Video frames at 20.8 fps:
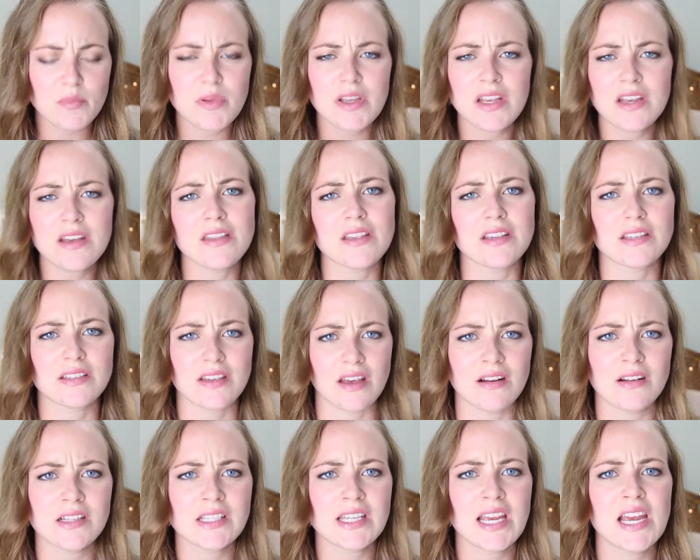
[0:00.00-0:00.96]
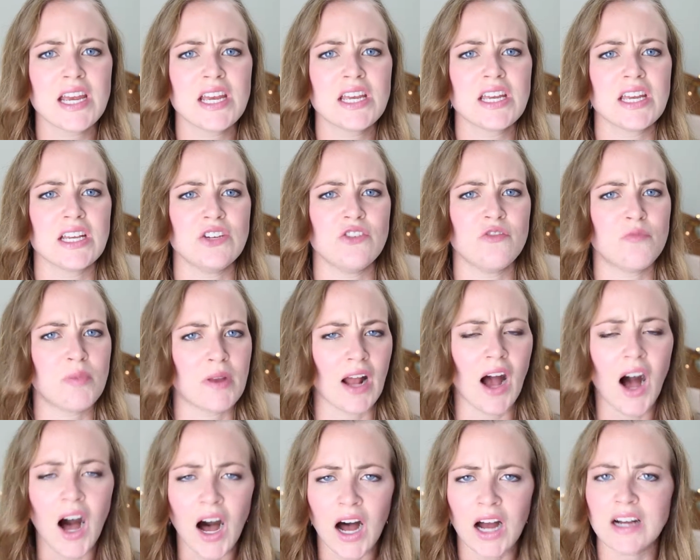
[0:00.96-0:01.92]
being in the sun all day and you've been
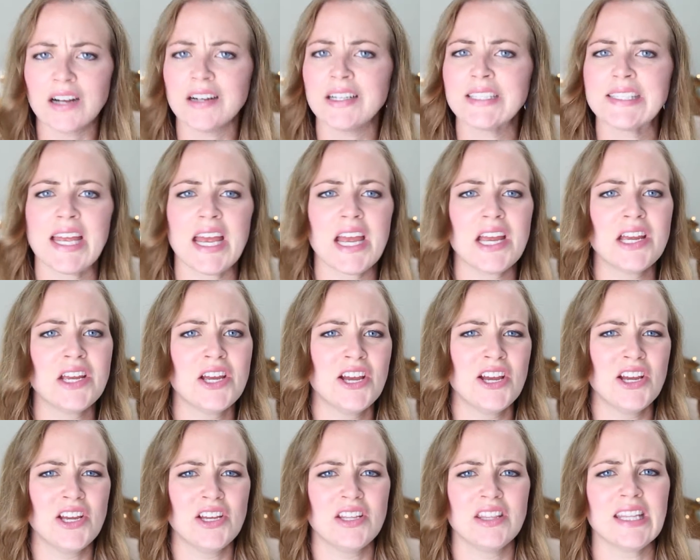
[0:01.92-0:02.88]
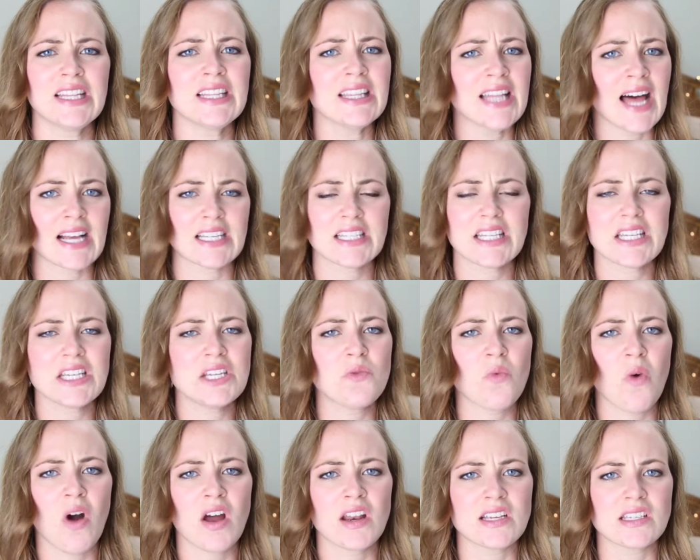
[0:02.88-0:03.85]
hot all day, the last thing you
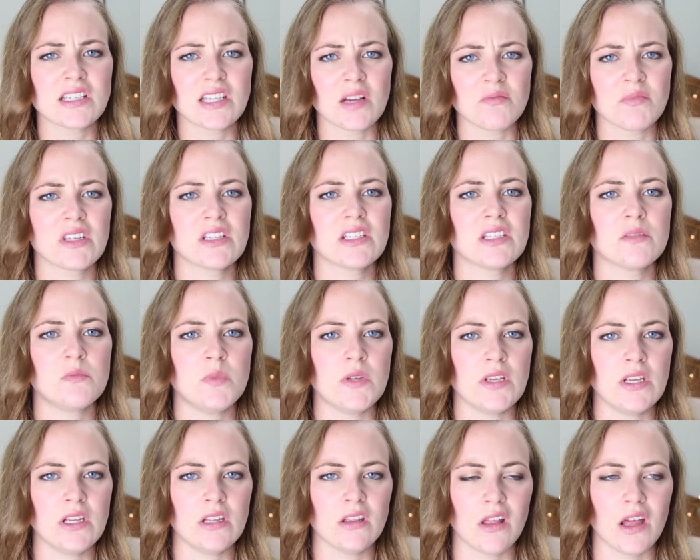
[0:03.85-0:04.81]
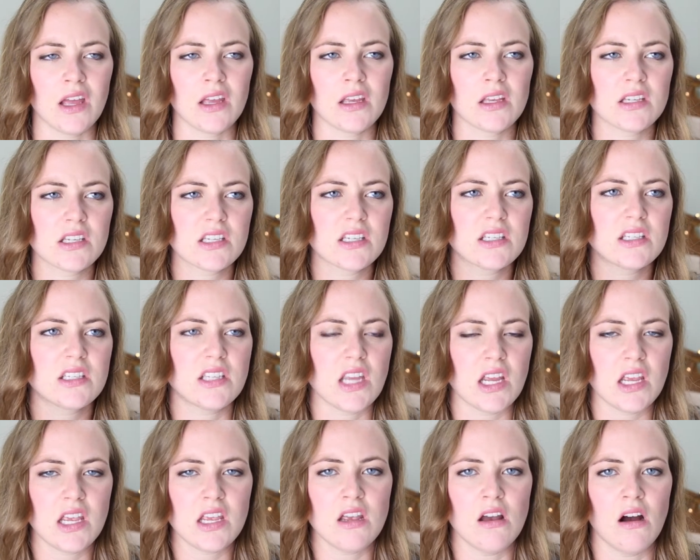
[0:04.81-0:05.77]
want is something to be like
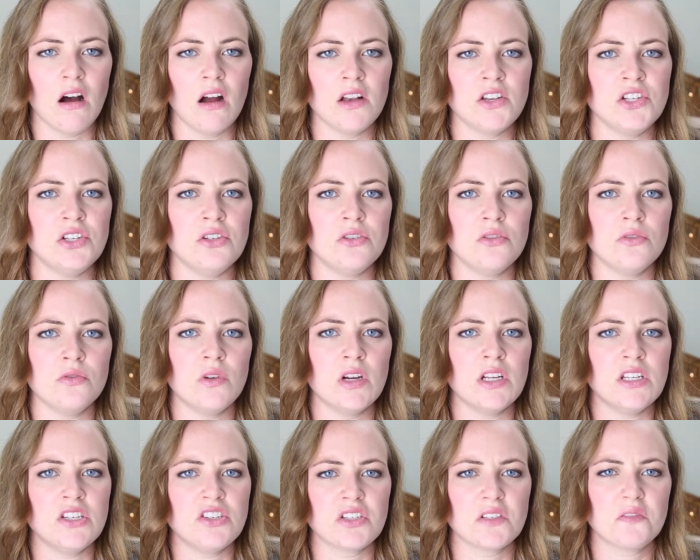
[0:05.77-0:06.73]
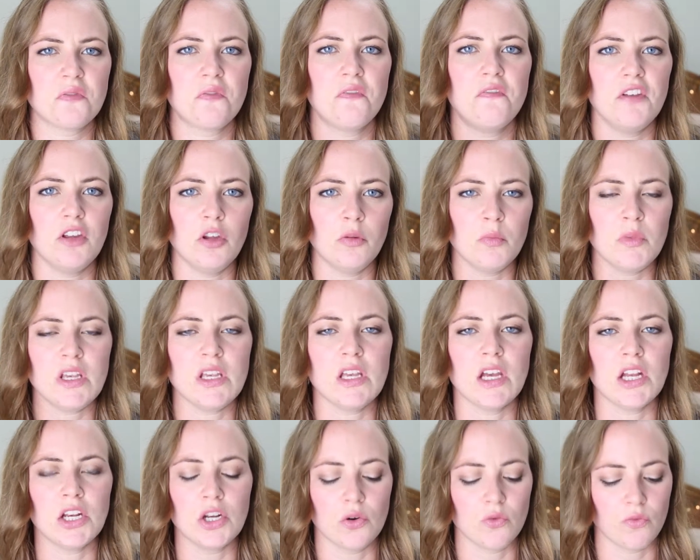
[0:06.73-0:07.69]
sticky on you and just
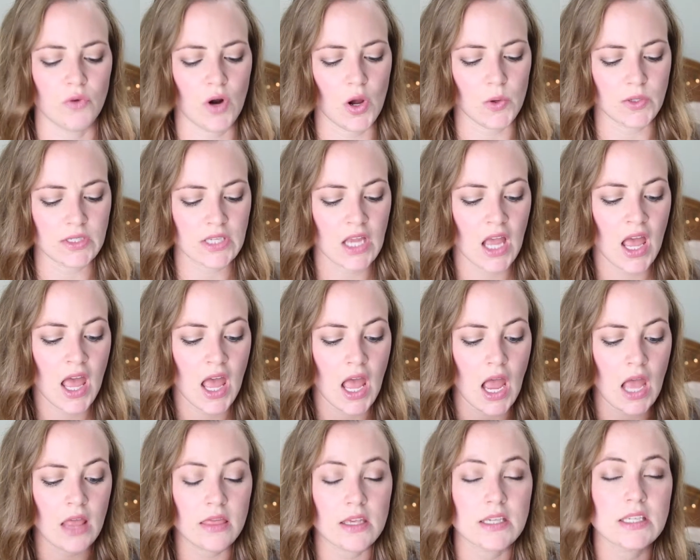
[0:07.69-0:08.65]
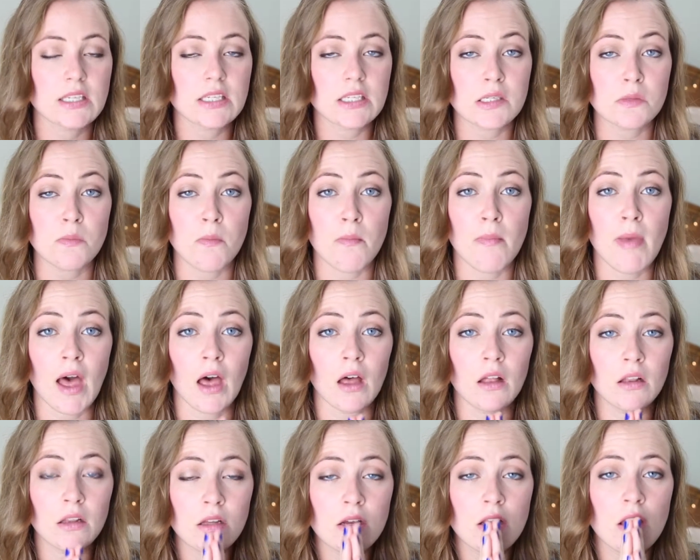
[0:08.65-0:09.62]
filmy and gross. And the
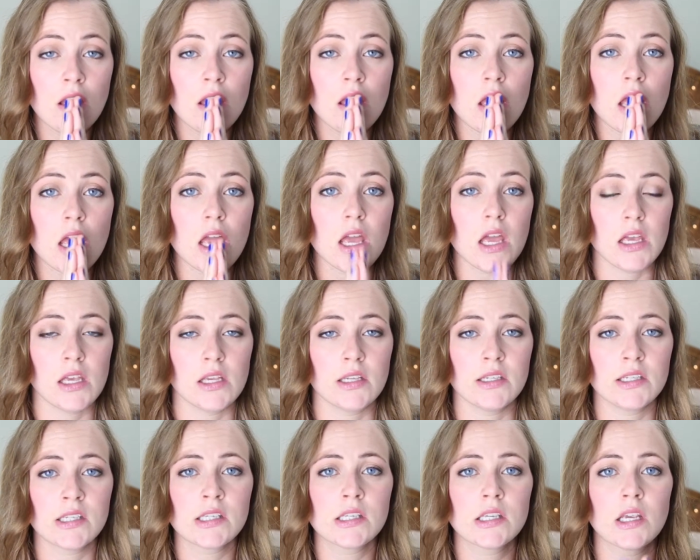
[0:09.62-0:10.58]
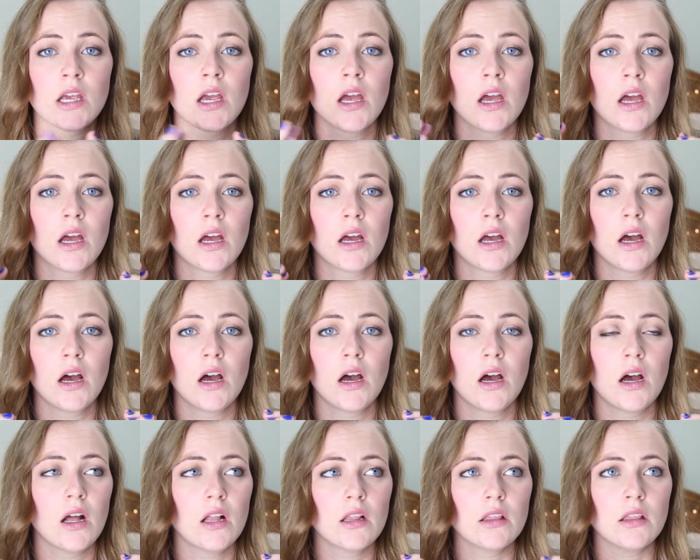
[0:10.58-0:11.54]
smell is
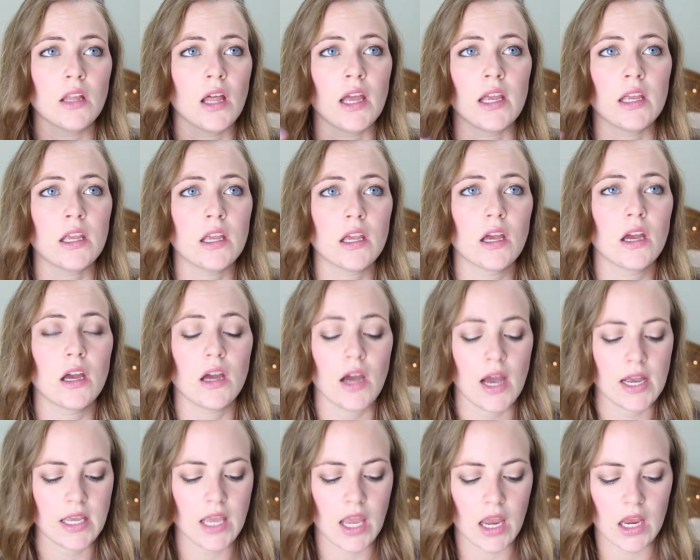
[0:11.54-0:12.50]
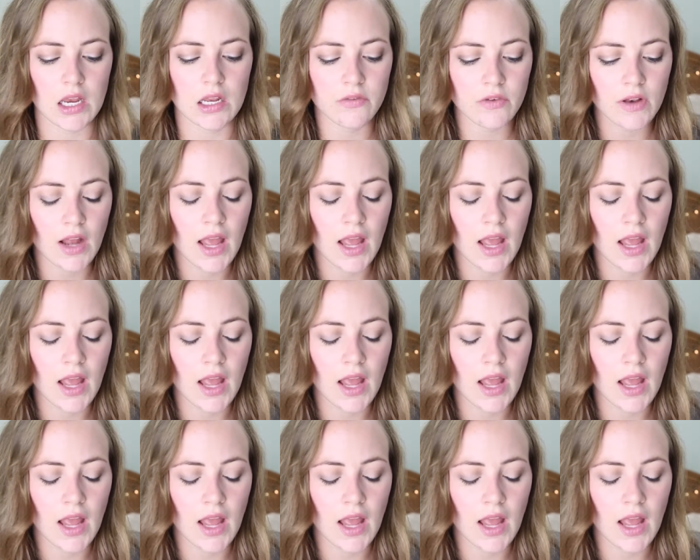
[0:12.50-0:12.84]
like, I can't even